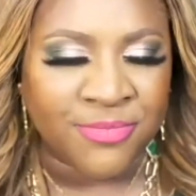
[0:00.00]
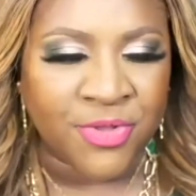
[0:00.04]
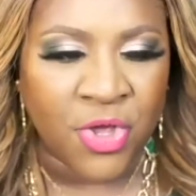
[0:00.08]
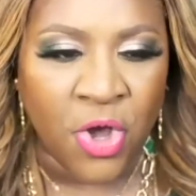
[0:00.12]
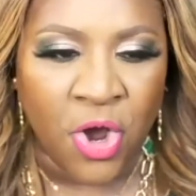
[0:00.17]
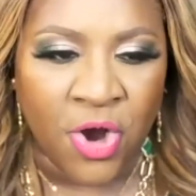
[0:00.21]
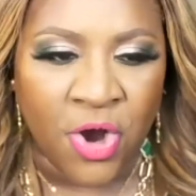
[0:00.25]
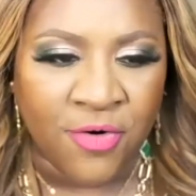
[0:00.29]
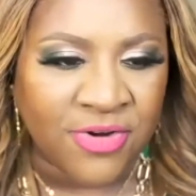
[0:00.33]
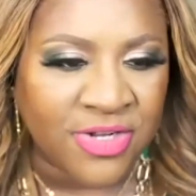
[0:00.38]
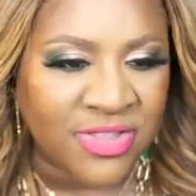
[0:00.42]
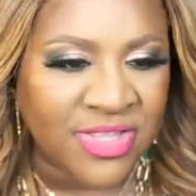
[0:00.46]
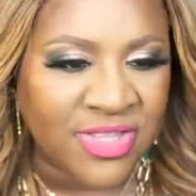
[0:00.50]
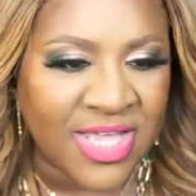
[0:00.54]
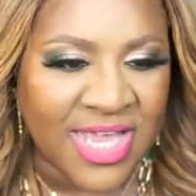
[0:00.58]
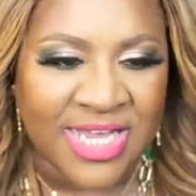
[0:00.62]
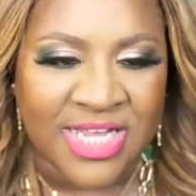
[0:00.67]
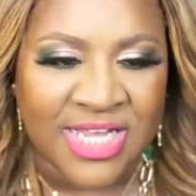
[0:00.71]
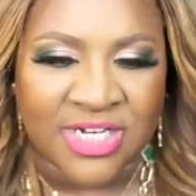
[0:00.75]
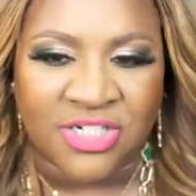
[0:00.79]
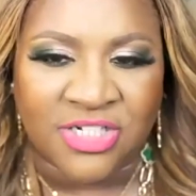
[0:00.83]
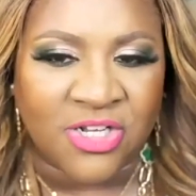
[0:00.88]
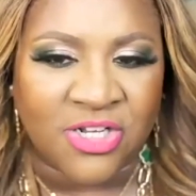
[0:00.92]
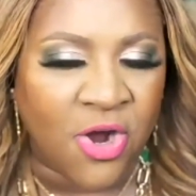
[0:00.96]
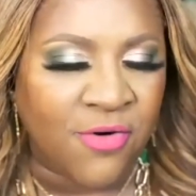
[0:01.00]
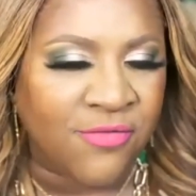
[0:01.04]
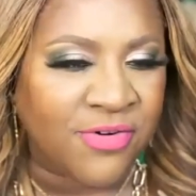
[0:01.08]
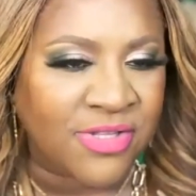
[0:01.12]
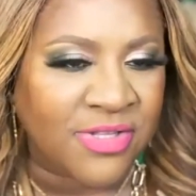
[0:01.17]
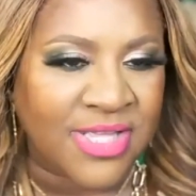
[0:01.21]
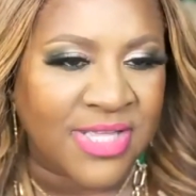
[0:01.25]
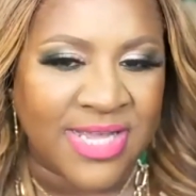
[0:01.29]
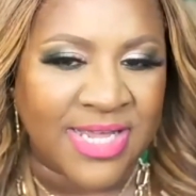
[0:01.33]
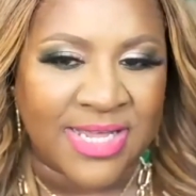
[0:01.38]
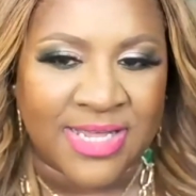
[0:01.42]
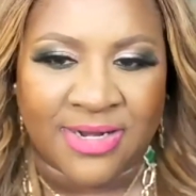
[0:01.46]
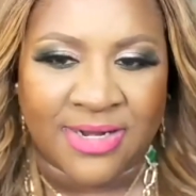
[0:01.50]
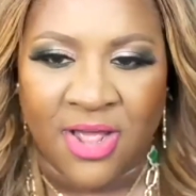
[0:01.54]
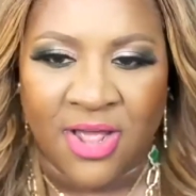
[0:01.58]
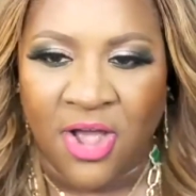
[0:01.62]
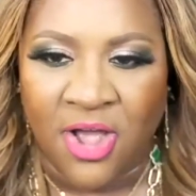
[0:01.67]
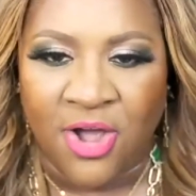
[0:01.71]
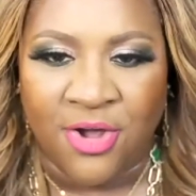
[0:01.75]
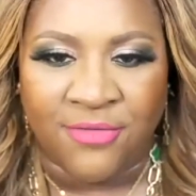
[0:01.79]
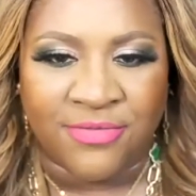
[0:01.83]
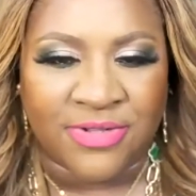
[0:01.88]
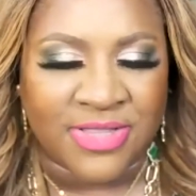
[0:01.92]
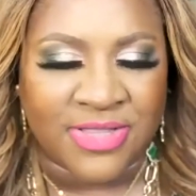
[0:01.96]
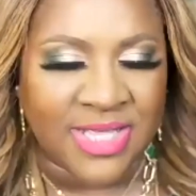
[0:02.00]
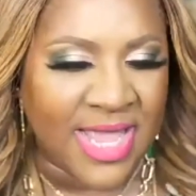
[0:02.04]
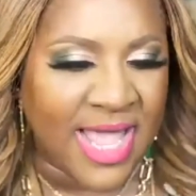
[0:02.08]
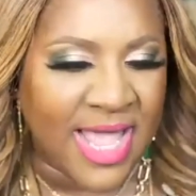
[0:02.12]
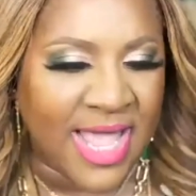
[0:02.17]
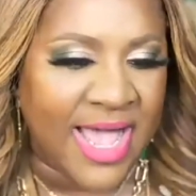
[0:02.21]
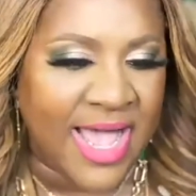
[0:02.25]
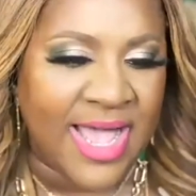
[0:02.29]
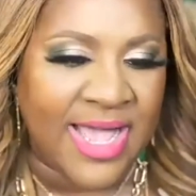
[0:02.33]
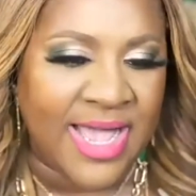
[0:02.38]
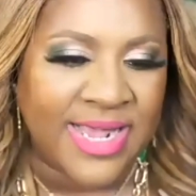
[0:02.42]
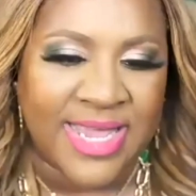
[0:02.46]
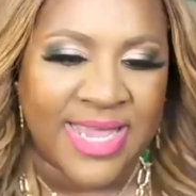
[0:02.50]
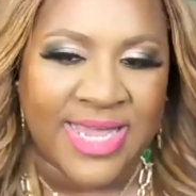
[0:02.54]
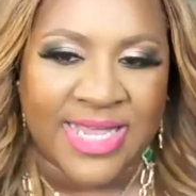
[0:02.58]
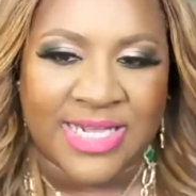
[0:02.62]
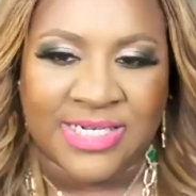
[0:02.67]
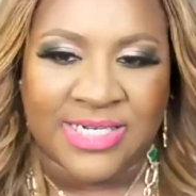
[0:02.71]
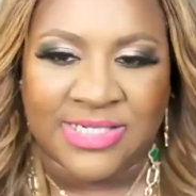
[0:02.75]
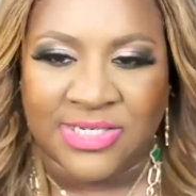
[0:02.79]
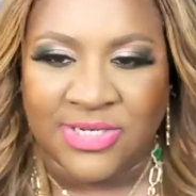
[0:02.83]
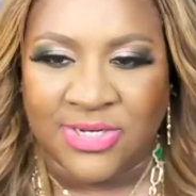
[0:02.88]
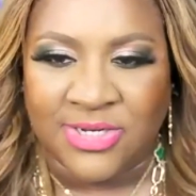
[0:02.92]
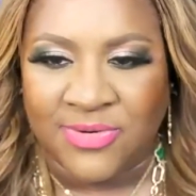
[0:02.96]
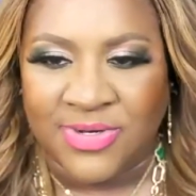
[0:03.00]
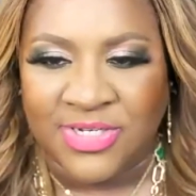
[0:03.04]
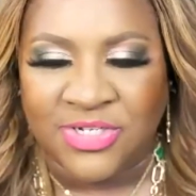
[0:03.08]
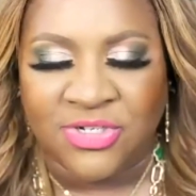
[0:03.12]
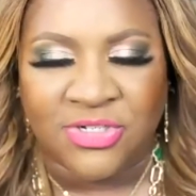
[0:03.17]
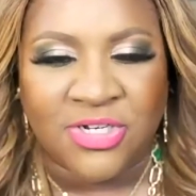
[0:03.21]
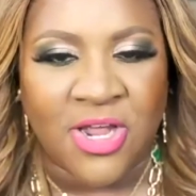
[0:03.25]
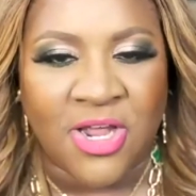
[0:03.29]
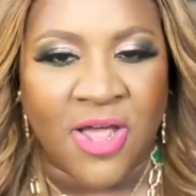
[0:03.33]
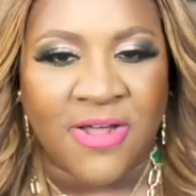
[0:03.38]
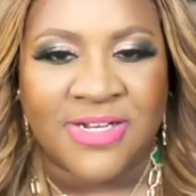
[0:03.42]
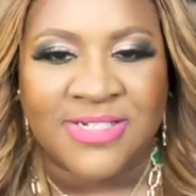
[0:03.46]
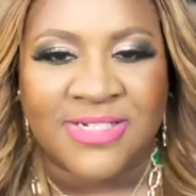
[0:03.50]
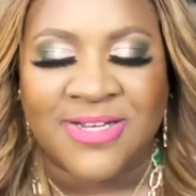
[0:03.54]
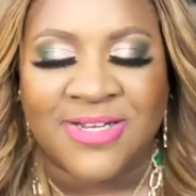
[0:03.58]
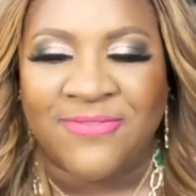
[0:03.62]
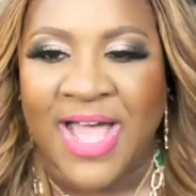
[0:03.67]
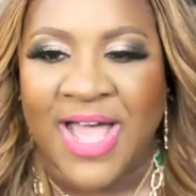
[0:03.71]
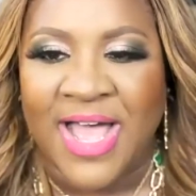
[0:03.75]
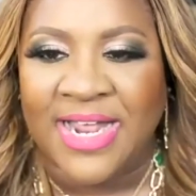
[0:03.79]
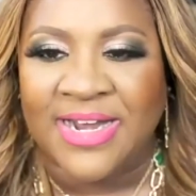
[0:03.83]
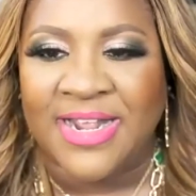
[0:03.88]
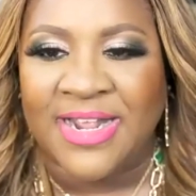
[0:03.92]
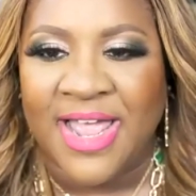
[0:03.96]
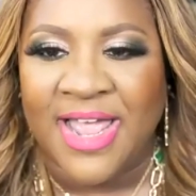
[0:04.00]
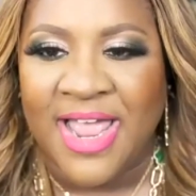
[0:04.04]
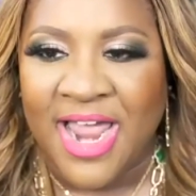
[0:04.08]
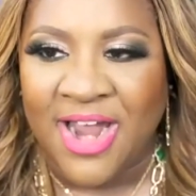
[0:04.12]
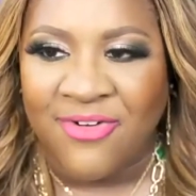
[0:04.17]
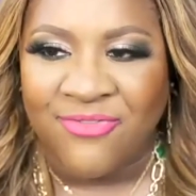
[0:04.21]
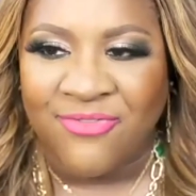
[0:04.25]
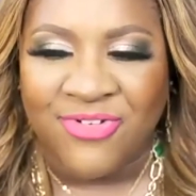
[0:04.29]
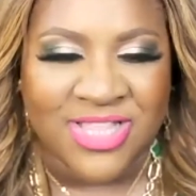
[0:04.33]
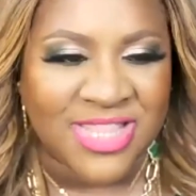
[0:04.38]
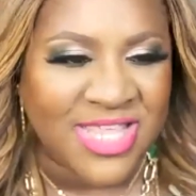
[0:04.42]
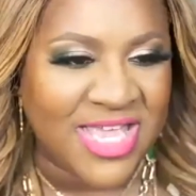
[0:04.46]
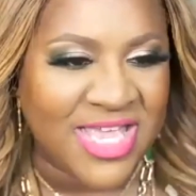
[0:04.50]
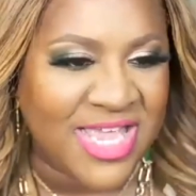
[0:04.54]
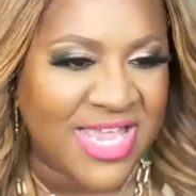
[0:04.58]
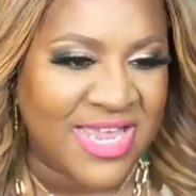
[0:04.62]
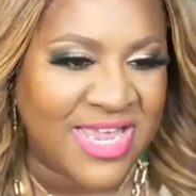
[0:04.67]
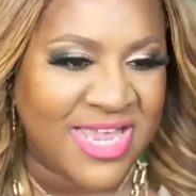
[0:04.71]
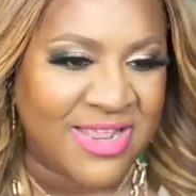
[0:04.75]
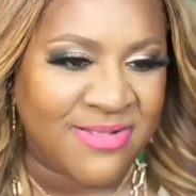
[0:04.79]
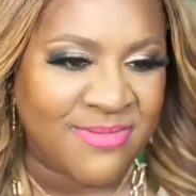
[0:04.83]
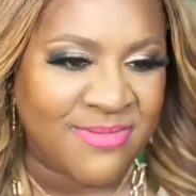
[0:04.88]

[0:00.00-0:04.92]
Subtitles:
Overthinking, just overthinking. I can't do it. You talk yourself out of everything.